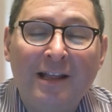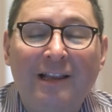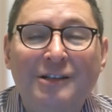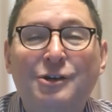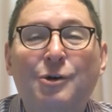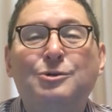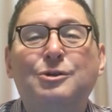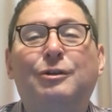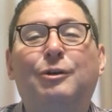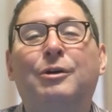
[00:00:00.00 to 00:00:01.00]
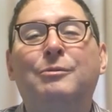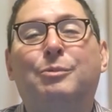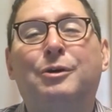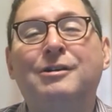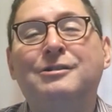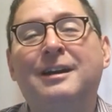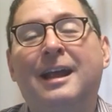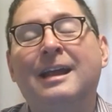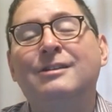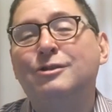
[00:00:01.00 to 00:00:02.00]
Let's go to the Lord in prayer
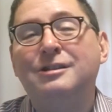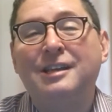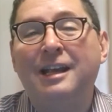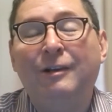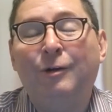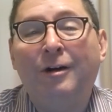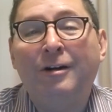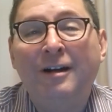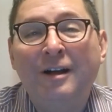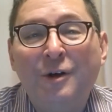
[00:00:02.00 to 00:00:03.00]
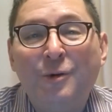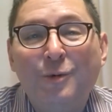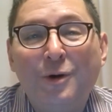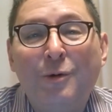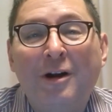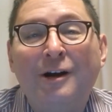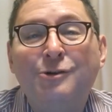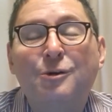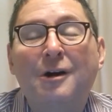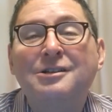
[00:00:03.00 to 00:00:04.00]
today and just say, Lord, we want
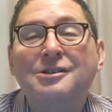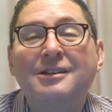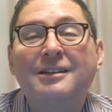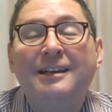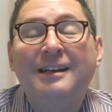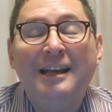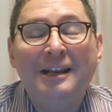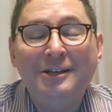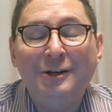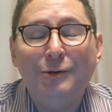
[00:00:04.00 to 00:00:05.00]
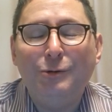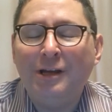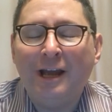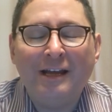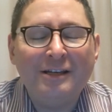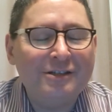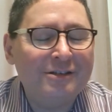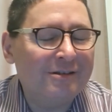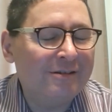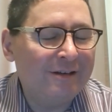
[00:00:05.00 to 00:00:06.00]
our trust in you.
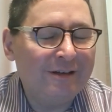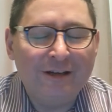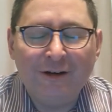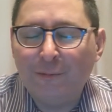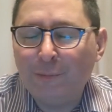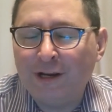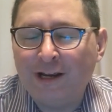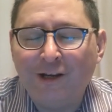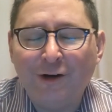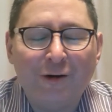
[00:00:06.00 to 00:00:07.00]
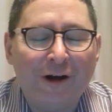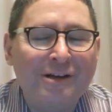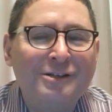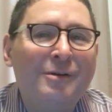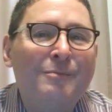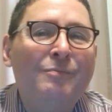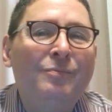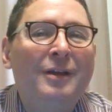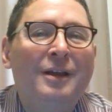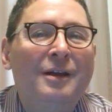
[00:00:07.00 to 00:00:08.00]
Yes, you're big, you're
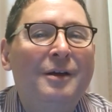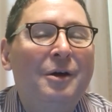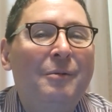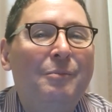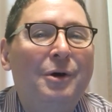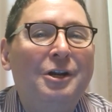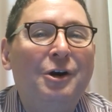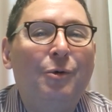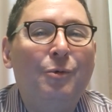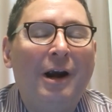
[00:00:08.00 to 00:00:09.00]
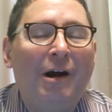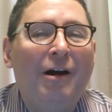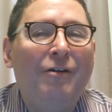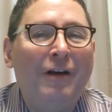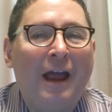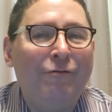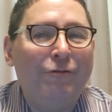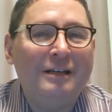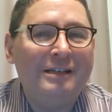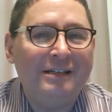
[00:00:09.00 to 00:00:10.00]
awesome, but you're aware of
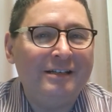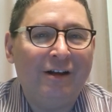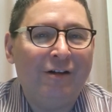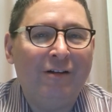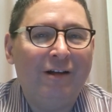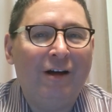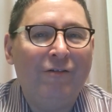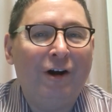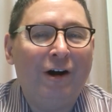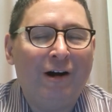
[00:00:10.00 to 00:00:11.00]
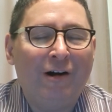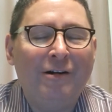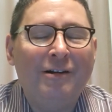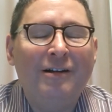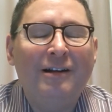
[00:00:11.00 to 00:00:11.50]
every detail of our heart